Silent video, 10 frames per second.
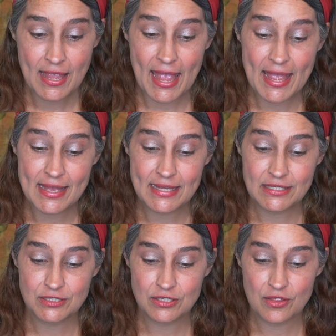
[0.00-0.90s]

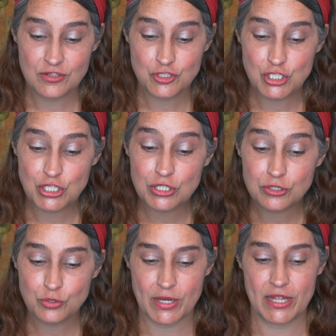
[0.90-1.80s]
And
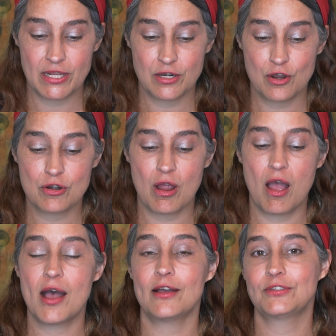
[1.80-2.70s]
children are
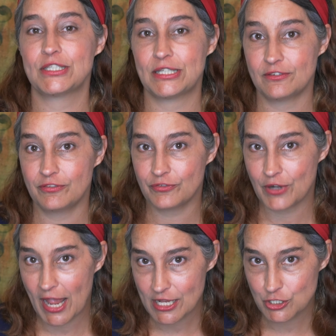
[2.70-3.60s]
often
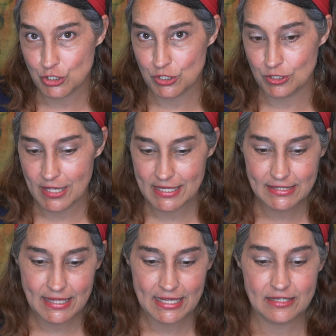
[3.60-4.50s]
fragile as
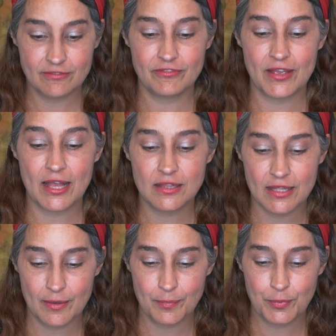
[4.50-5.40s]
they
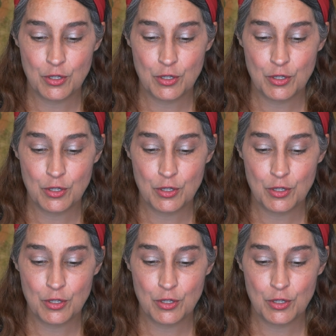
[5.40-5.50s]
develop.